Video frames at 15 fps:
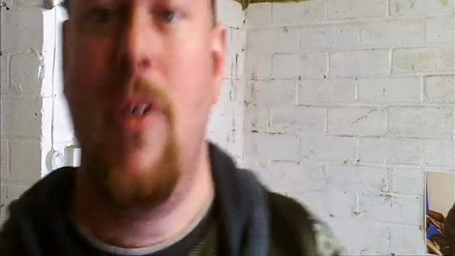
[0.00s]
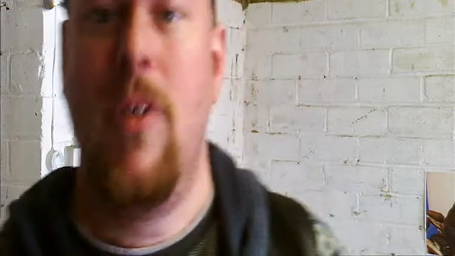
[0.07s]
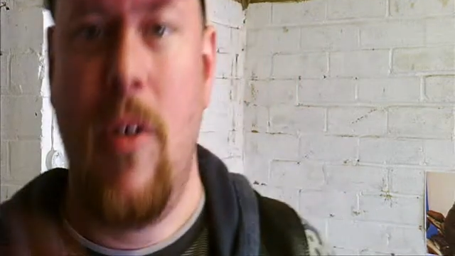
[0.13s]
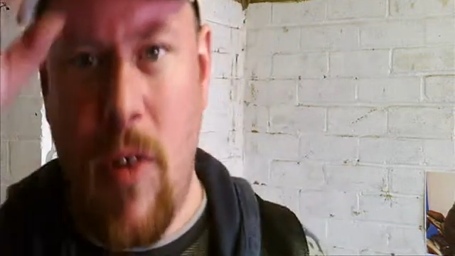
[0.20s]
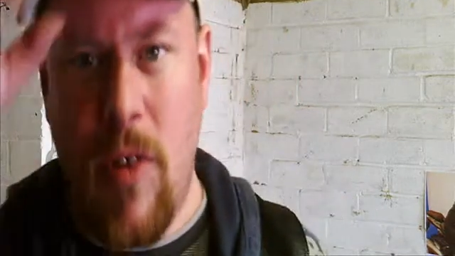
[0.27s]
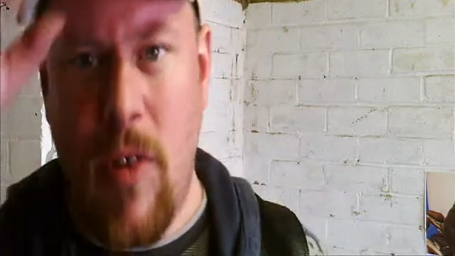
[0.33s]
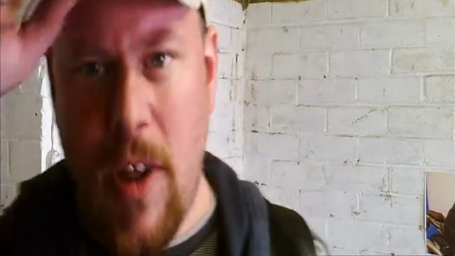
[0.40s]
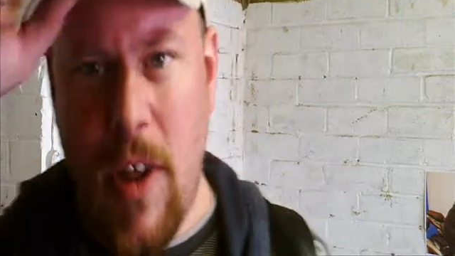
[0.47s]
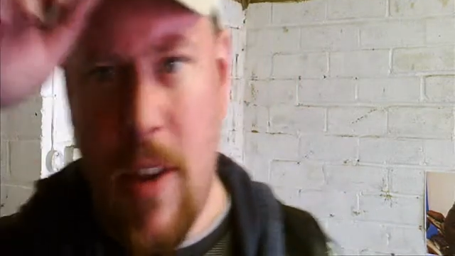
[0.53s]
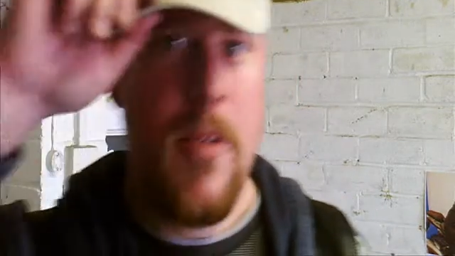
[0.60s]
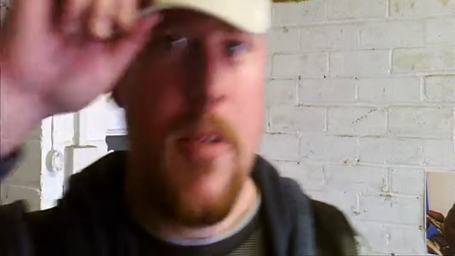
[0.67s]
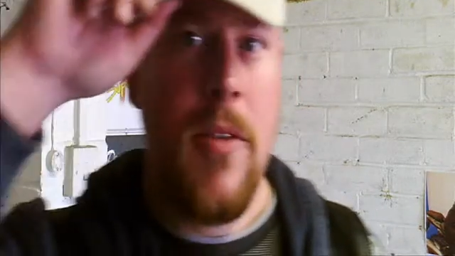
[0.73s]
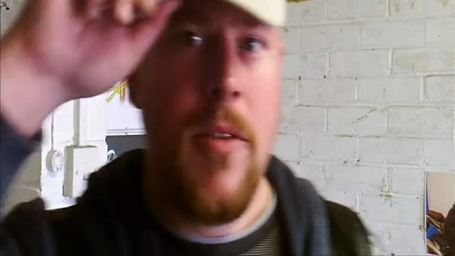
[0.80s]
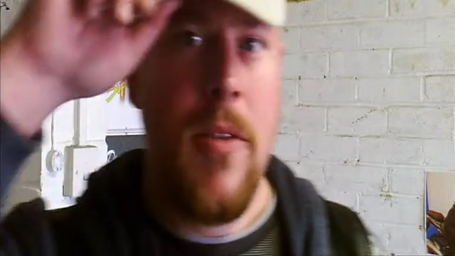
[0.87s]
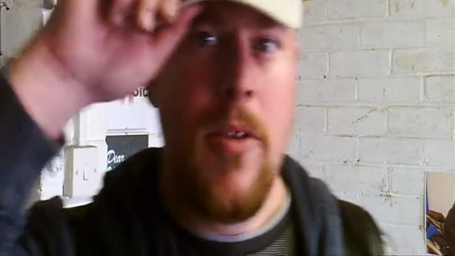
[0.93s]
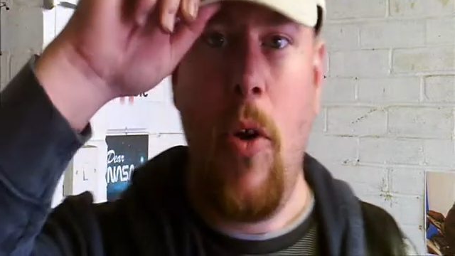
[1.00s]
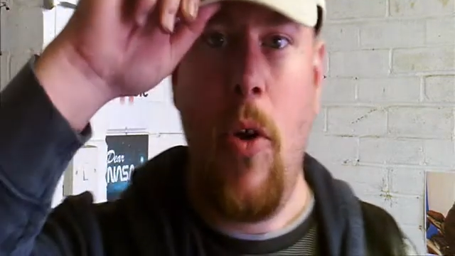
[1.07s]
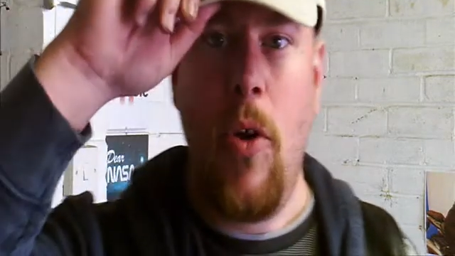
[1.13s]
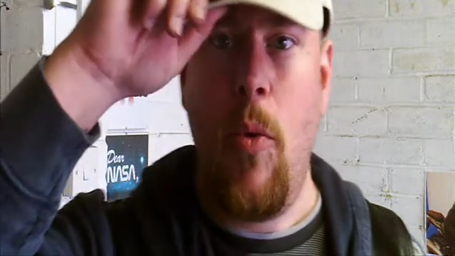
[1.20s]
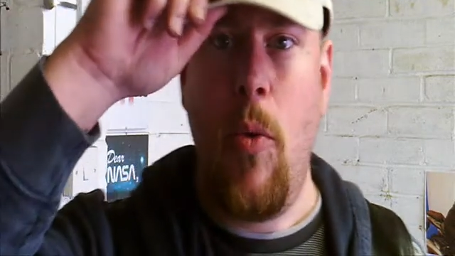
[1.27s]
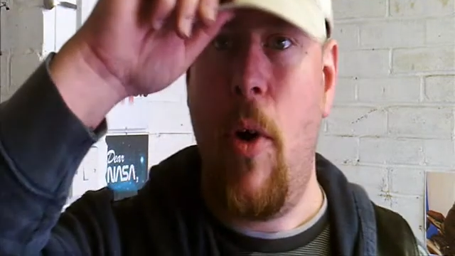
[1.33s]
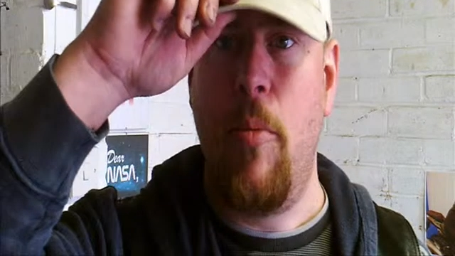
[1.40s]
Right,
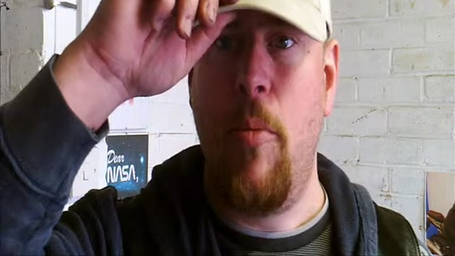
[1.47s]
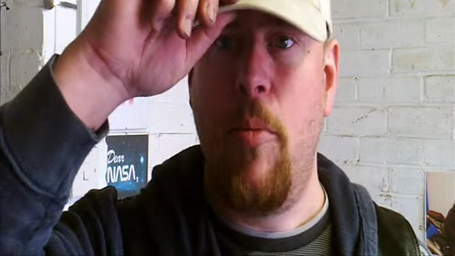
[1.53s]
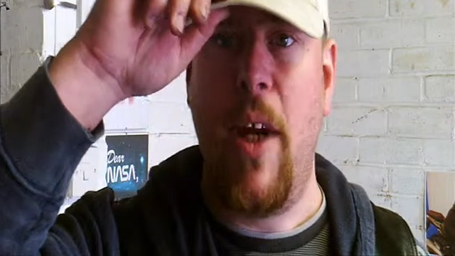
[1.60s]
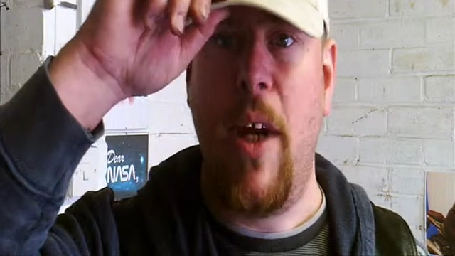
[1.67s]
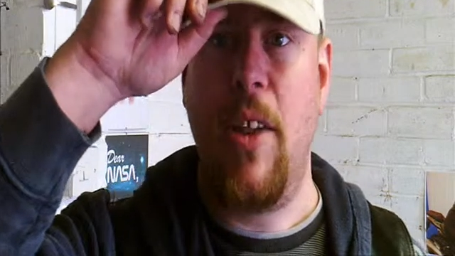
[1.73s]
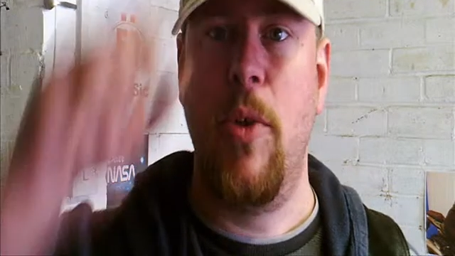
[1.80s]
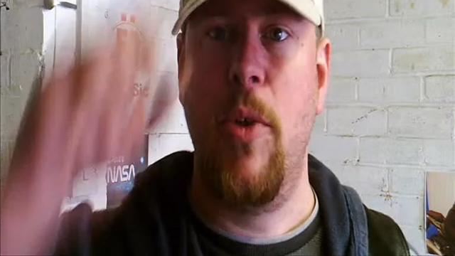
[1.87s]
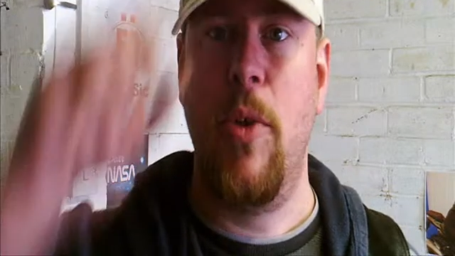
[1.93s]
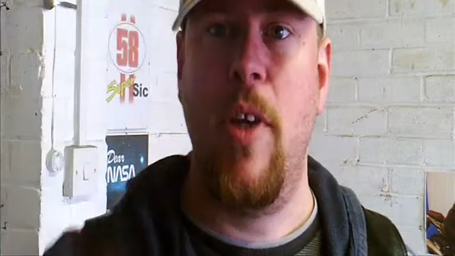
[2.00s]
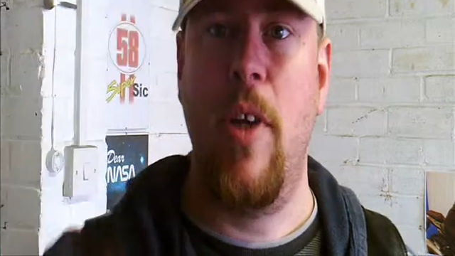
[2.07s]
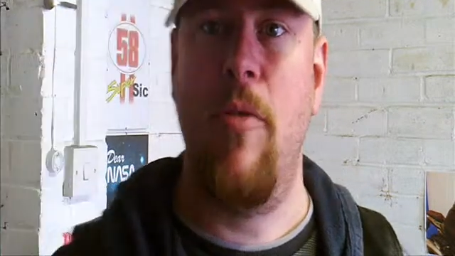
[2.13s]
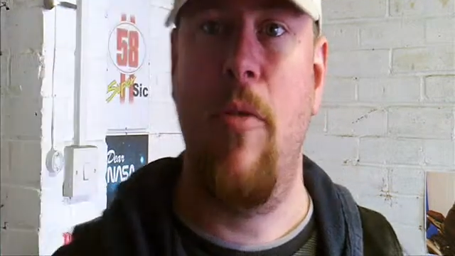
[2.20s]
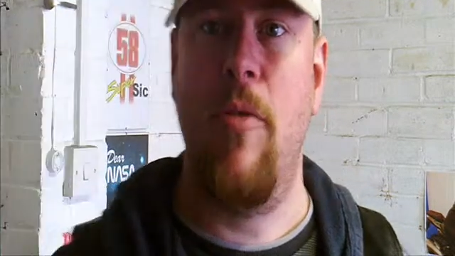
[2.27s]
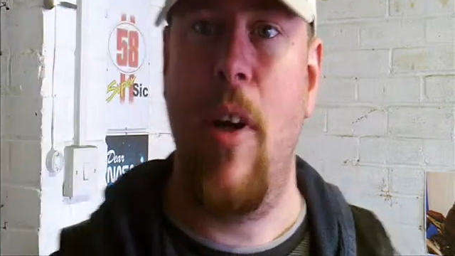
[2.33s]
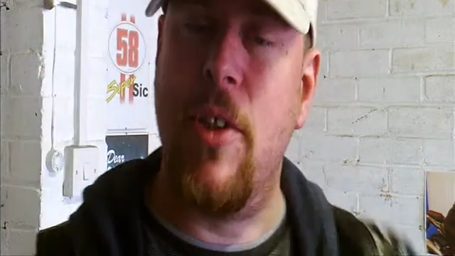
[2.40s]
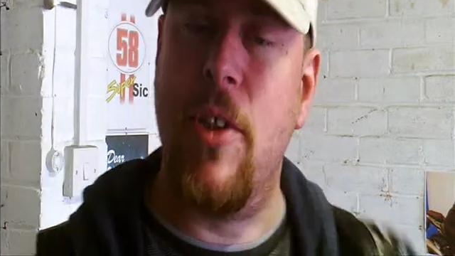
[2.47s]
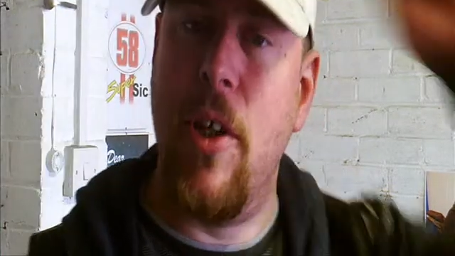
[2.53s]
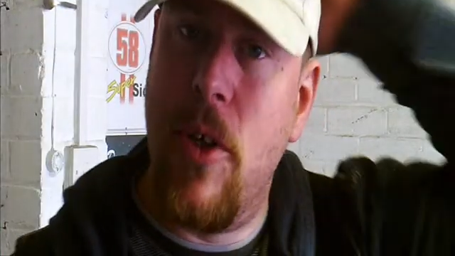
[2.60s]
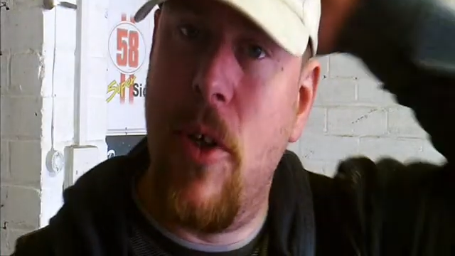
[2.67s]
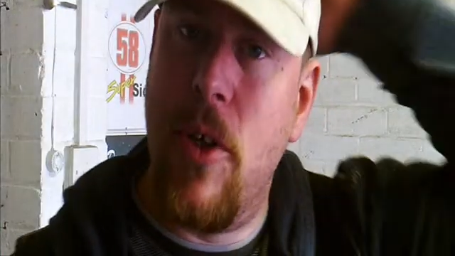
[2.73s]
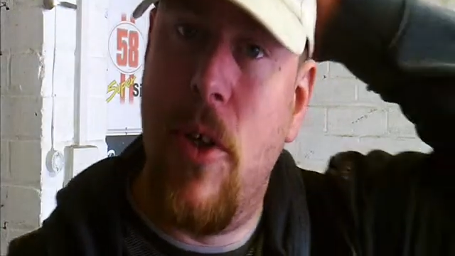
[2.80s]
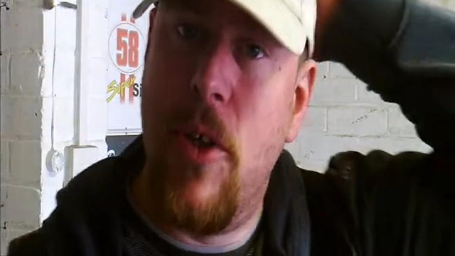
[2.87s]
welcome back to another episode
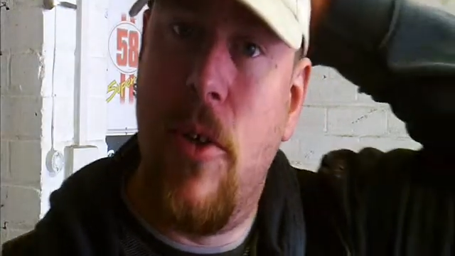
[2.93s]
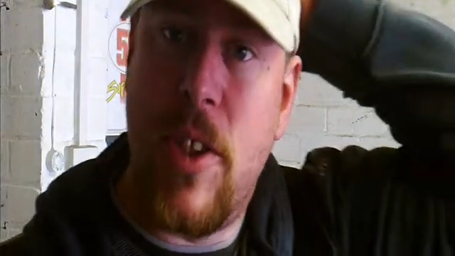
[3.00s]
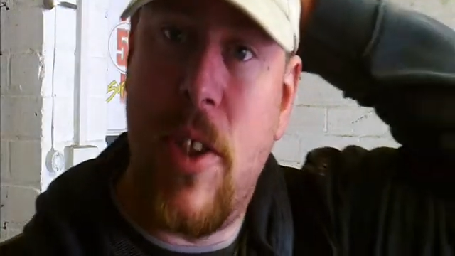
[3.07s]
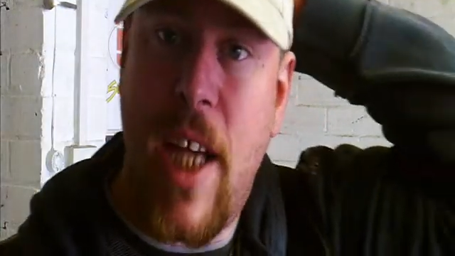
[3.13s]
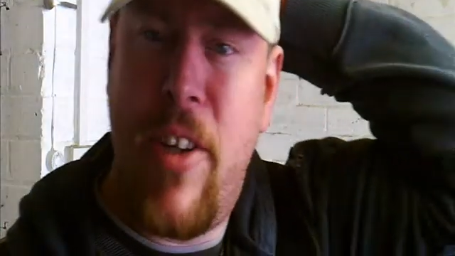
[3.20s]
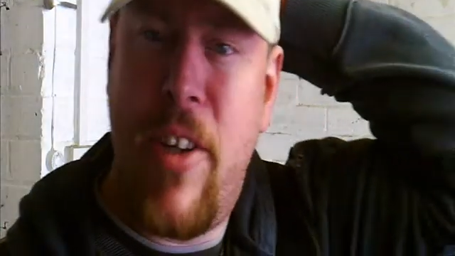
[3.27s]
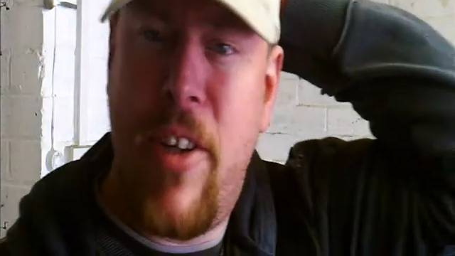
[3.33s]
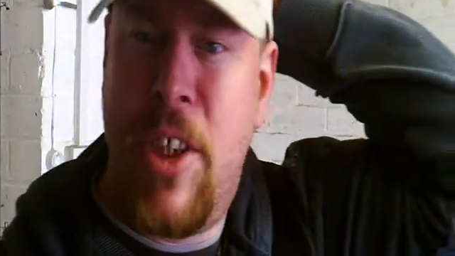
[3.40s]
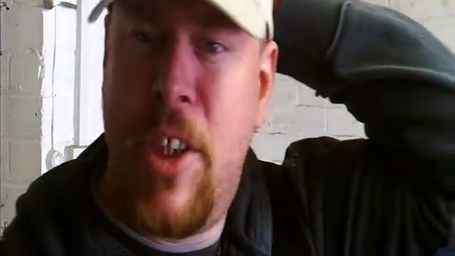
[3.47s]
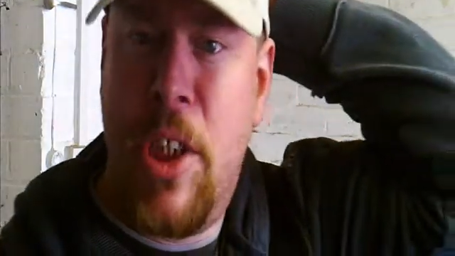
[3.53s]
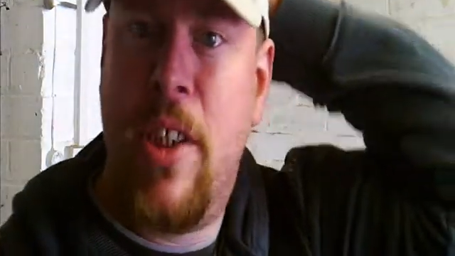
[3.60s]
of Hooner's Garage.